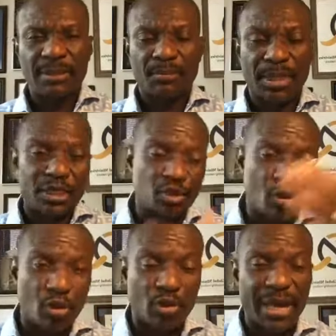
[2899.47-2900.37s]
please
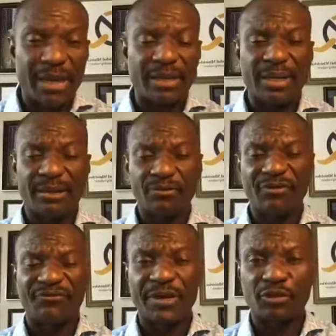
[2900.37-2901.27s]
go and
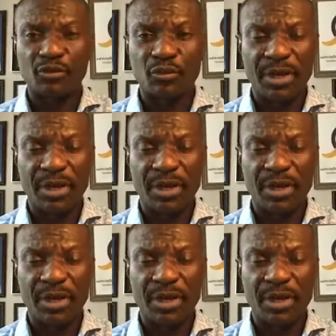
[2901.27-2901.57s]
refer to